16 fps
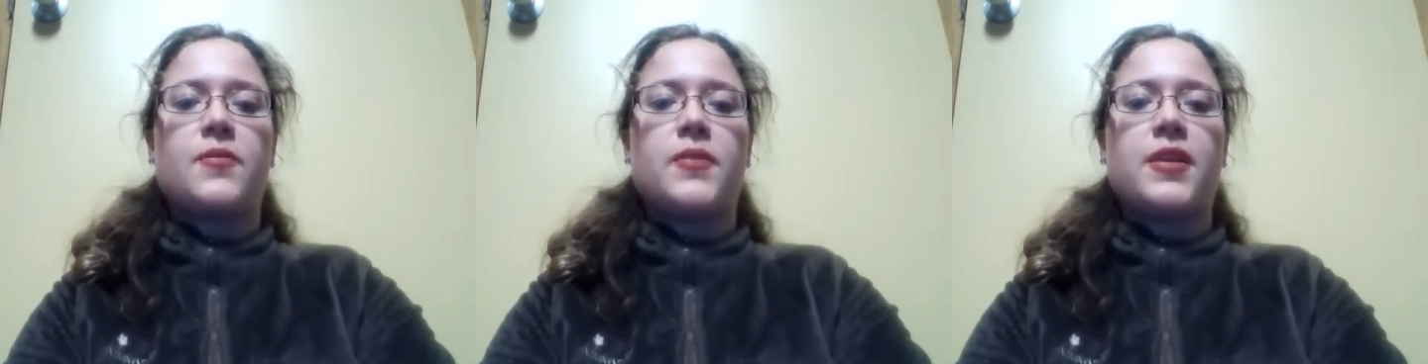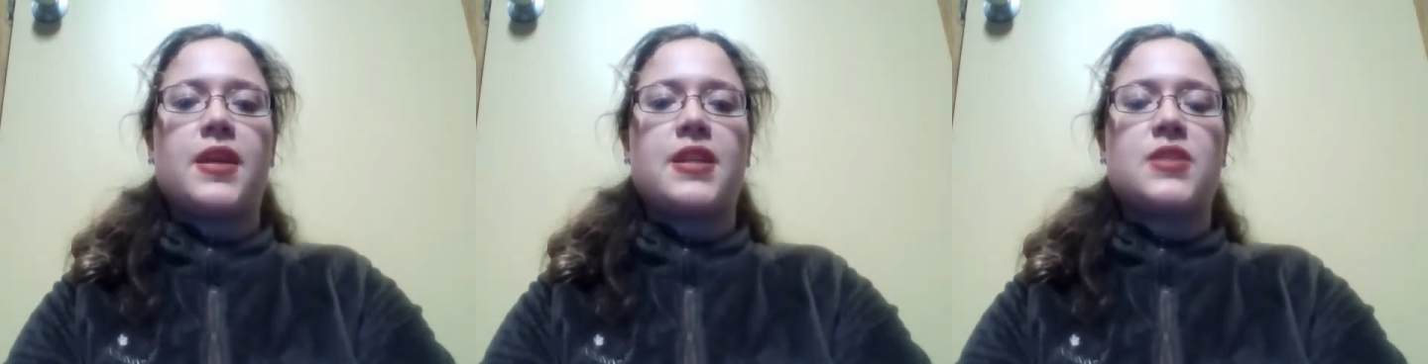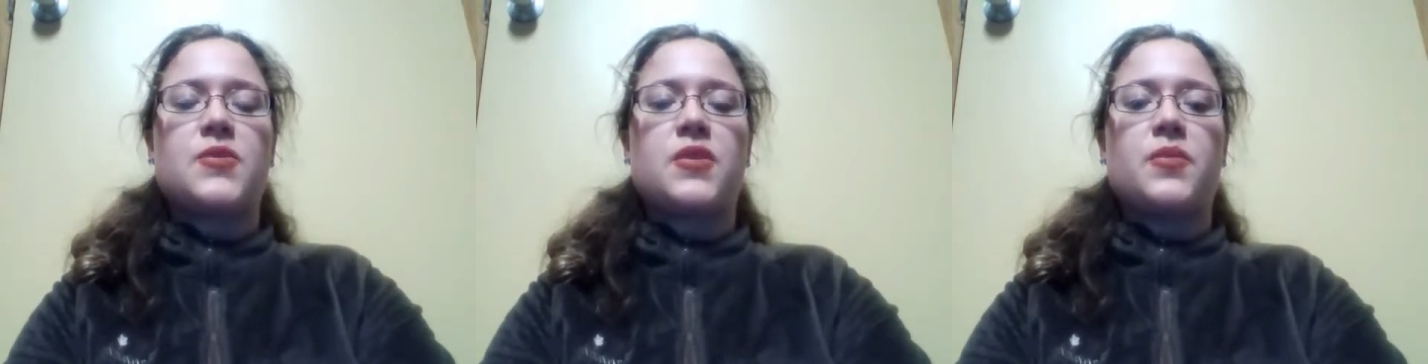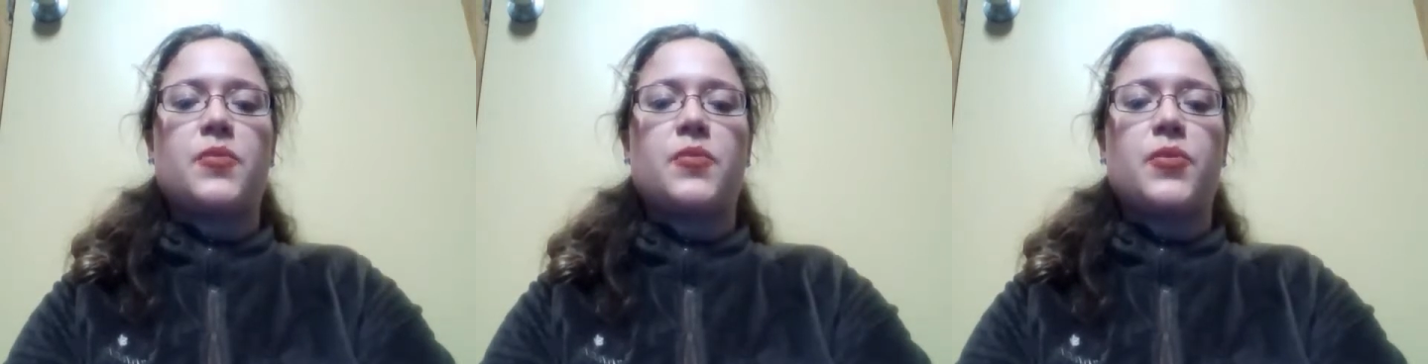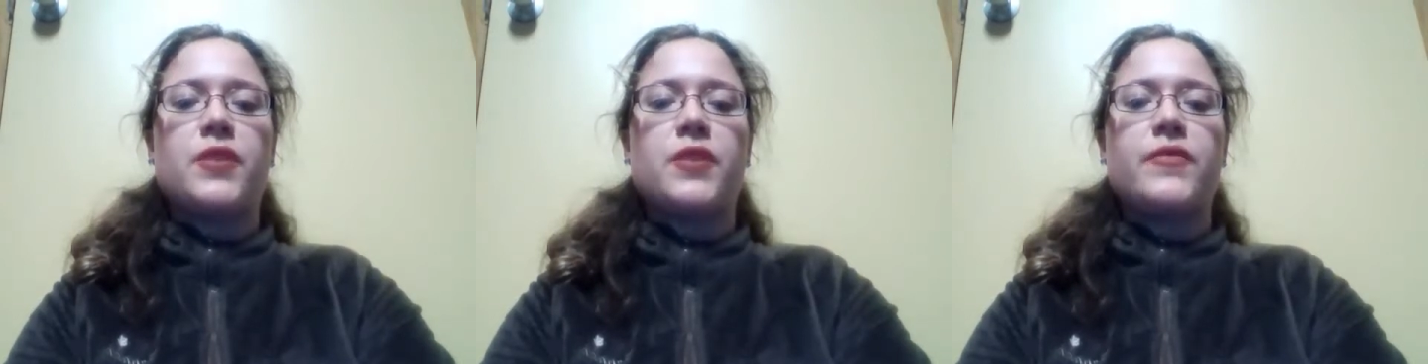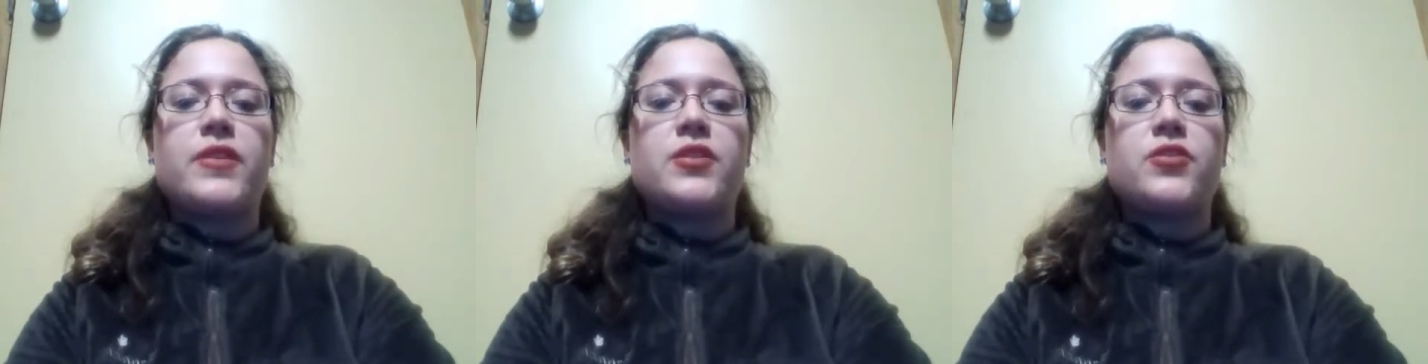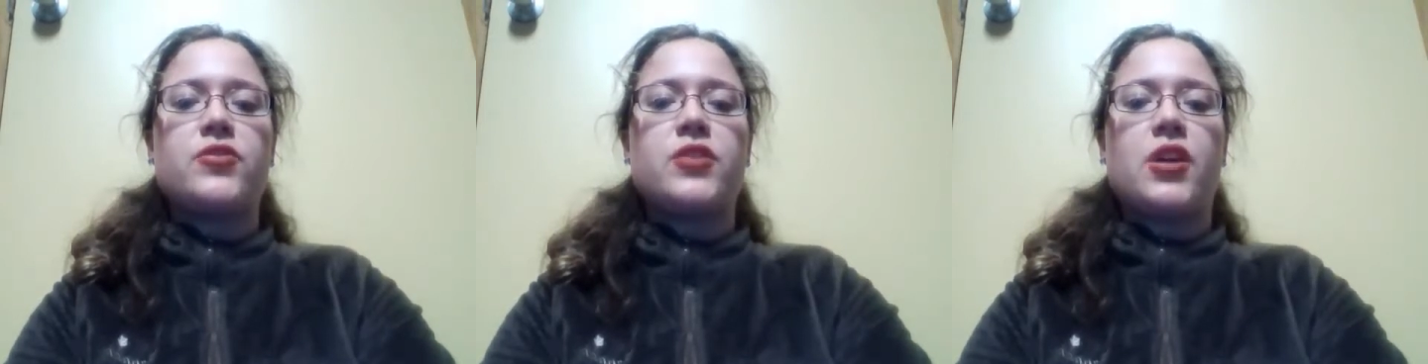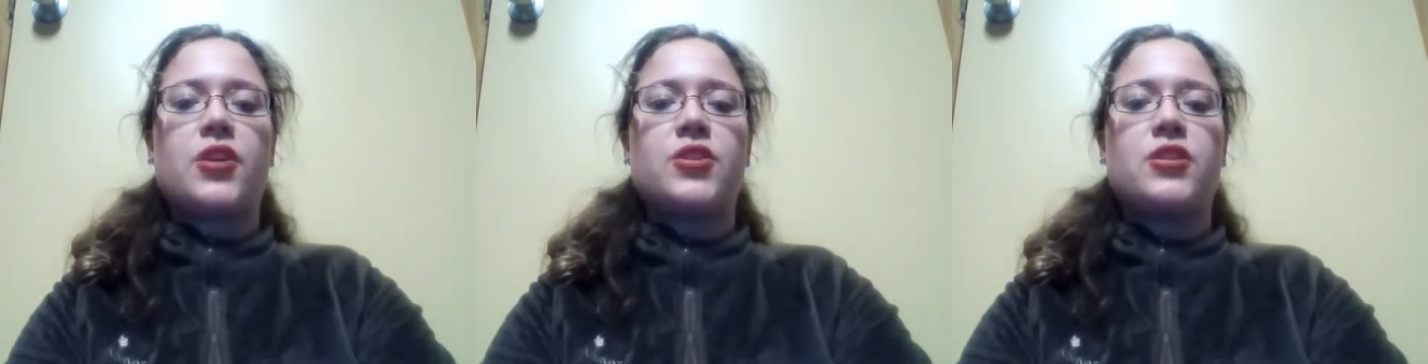begins with a brief
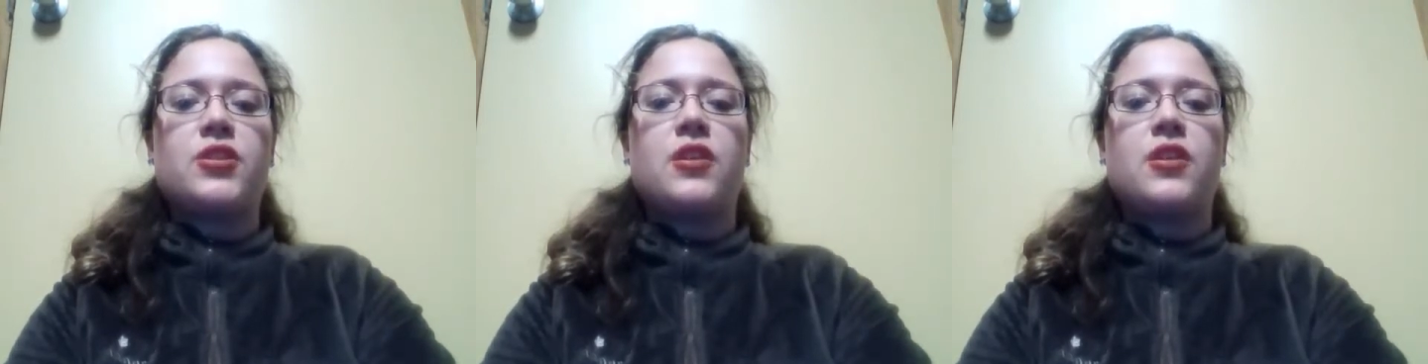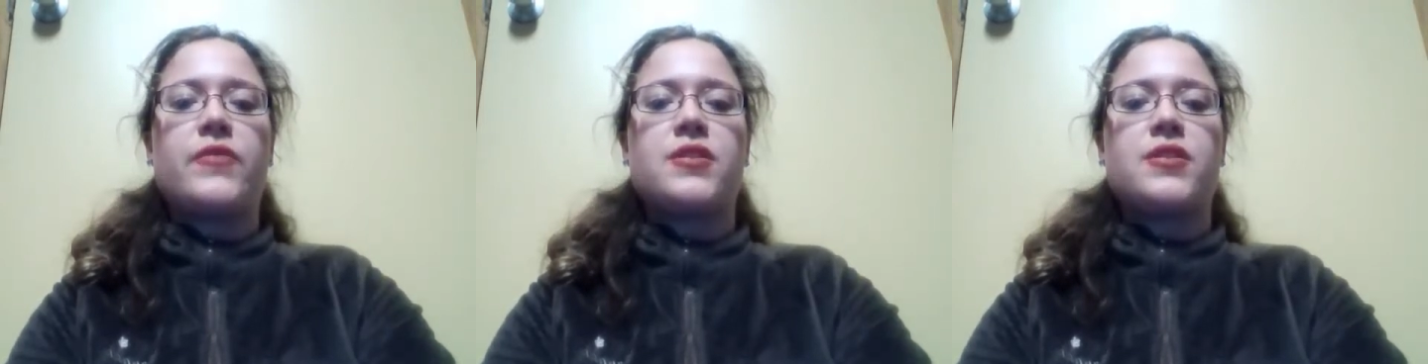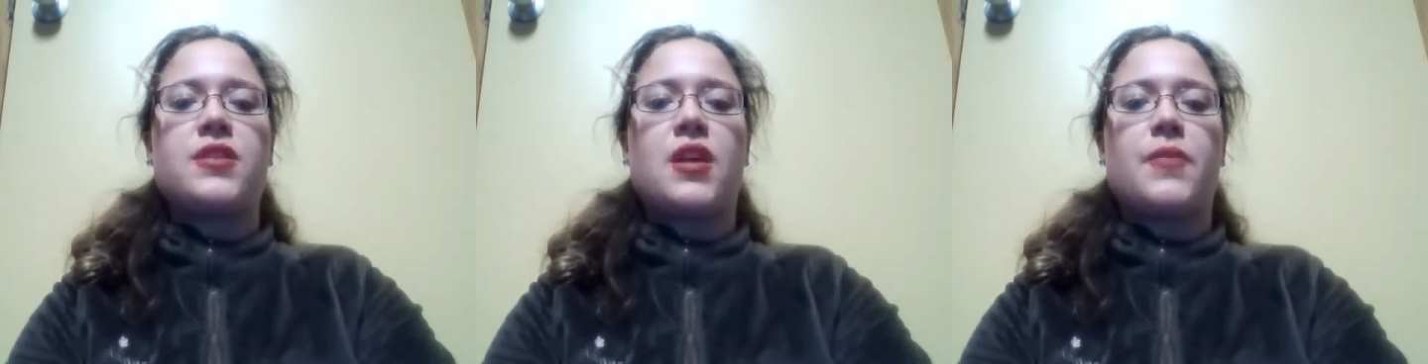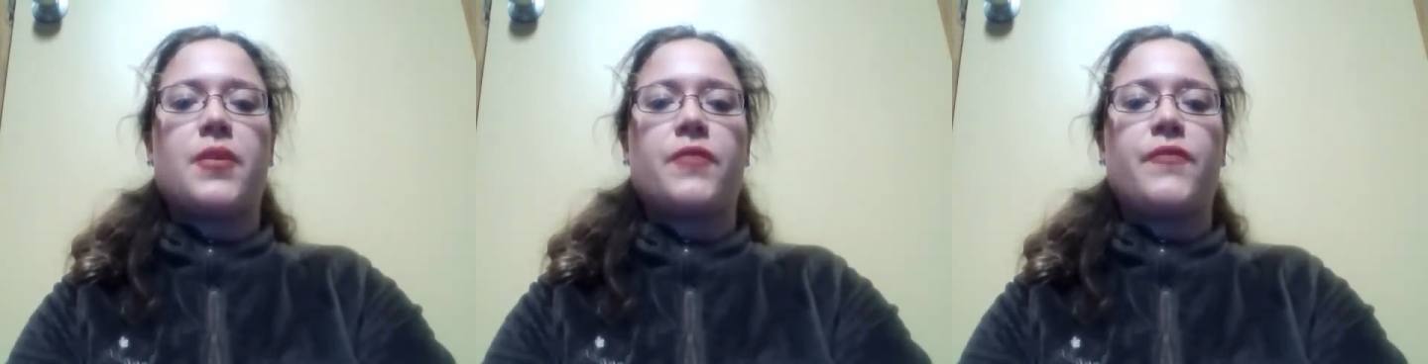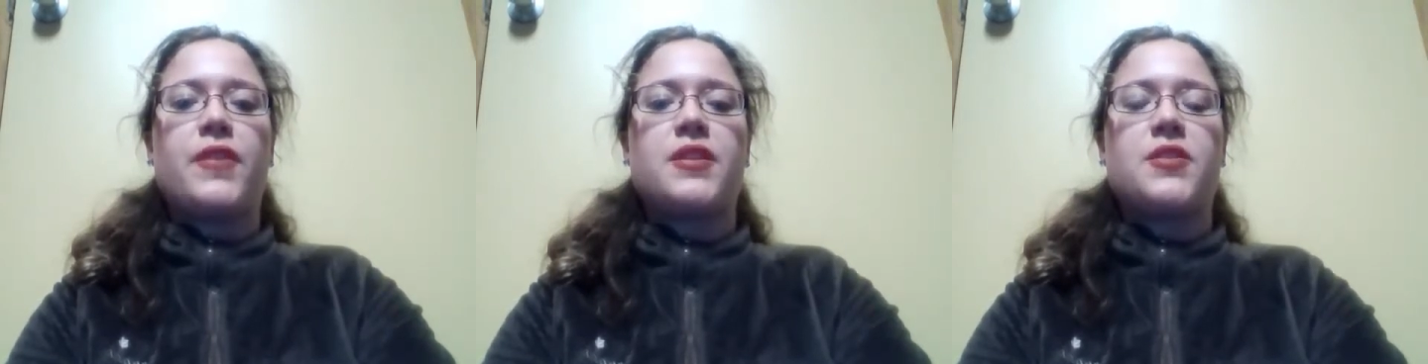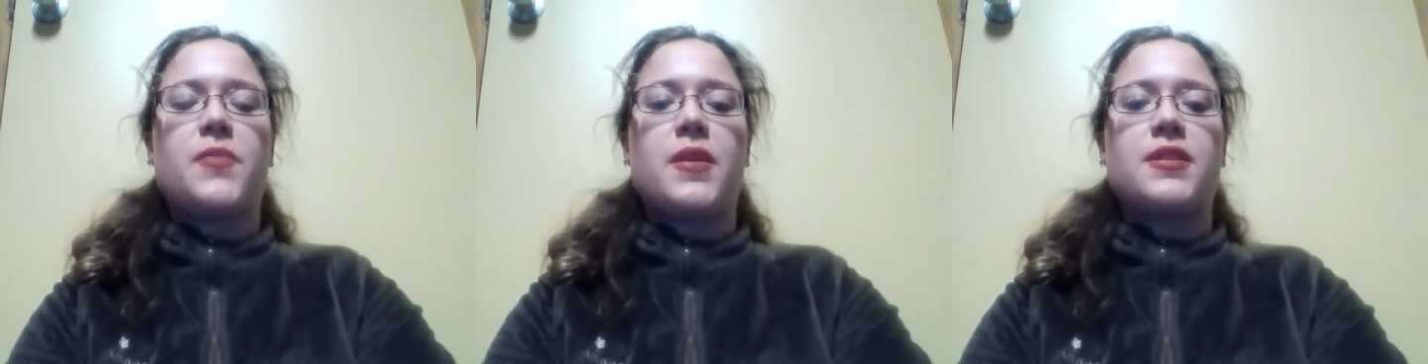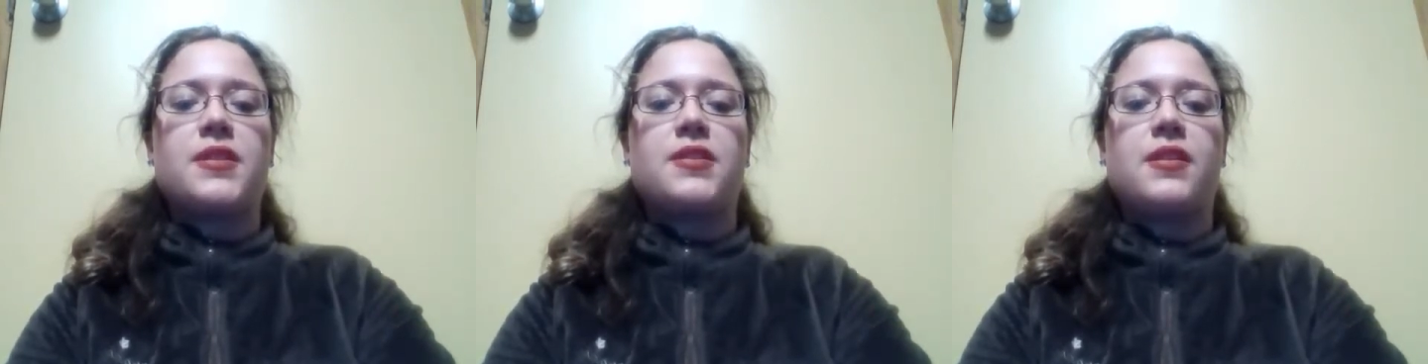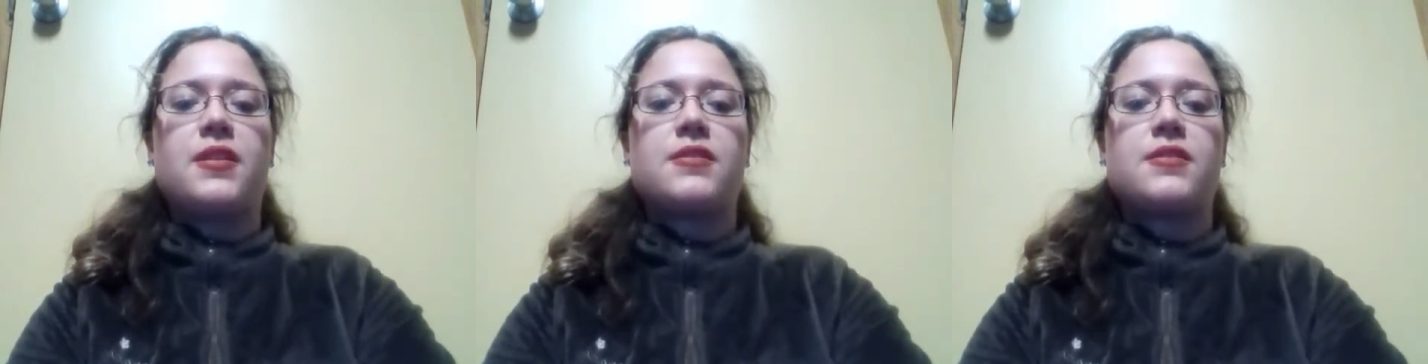introduction of Islamic
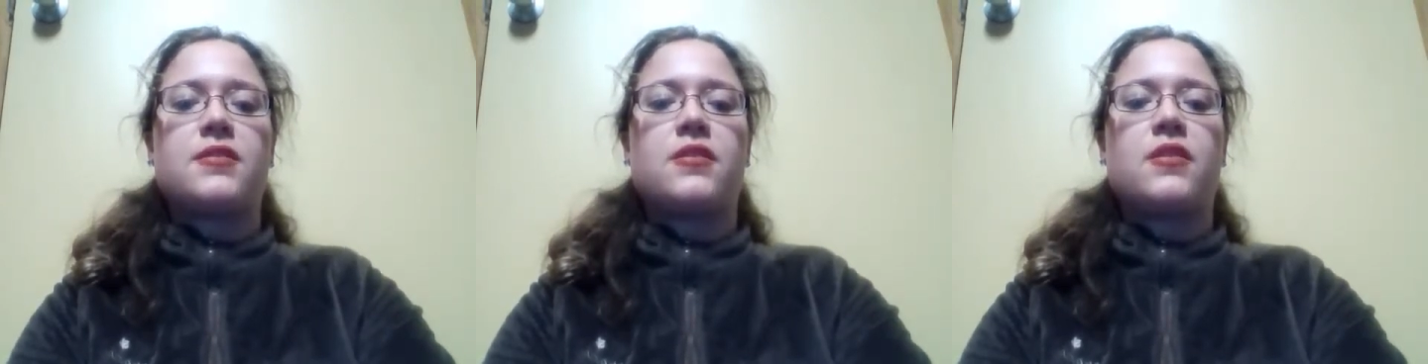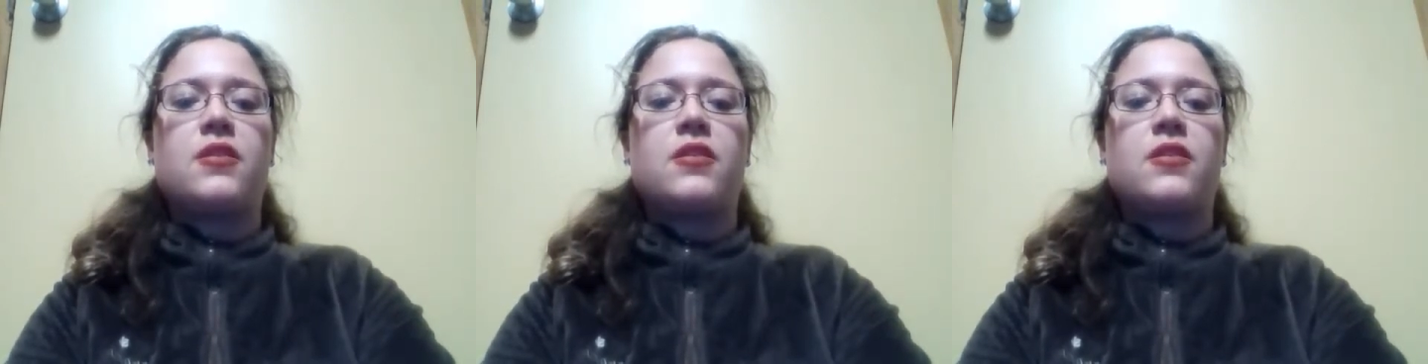fundamentalists.